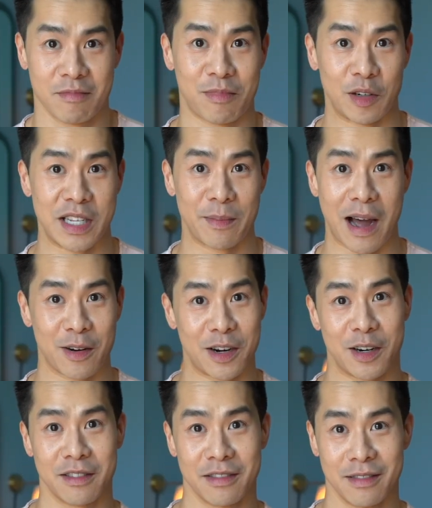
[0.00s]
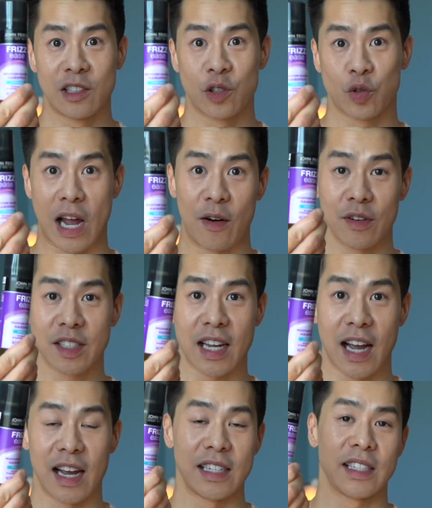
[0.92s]
protein powder. Travel
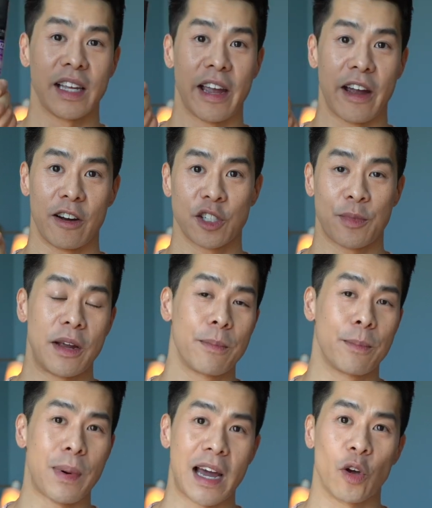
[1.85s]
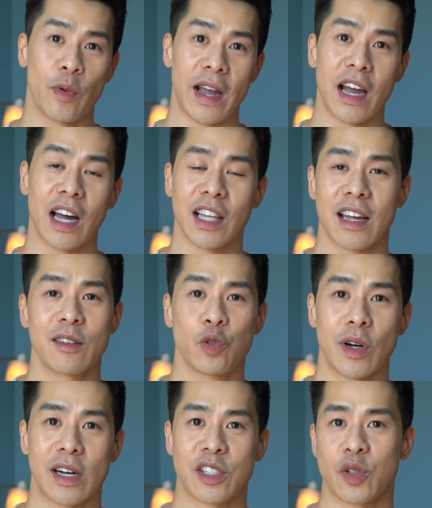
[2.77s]
size hairspray. By the way, a lot
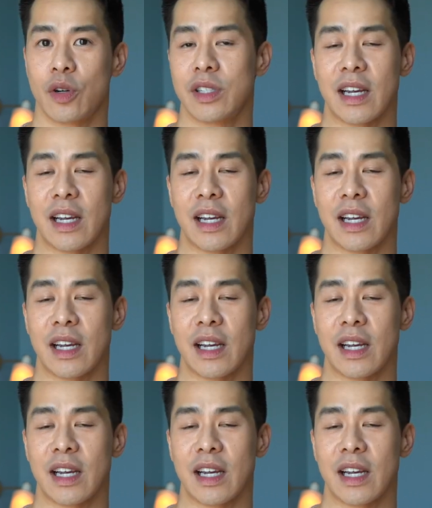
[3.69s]
of drugstores